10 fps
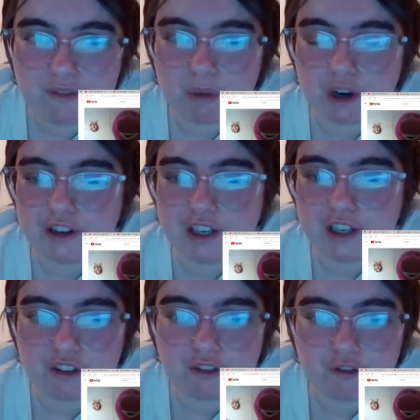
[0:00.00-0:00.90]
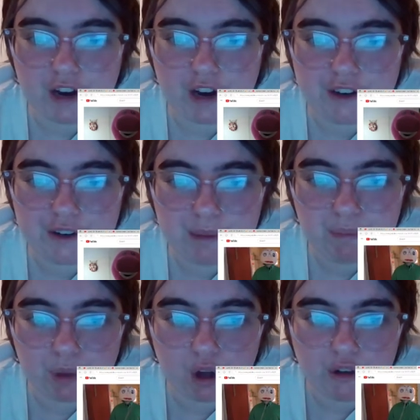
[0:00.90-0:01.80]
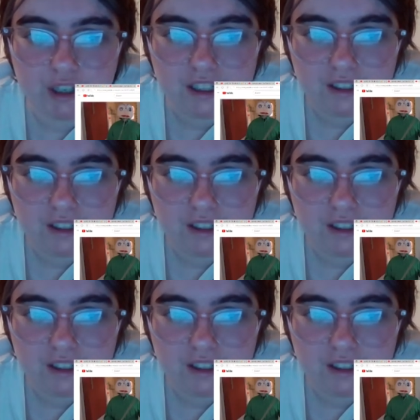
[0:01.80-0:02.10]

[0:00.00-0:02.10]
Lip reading: Barney is firing Baldi?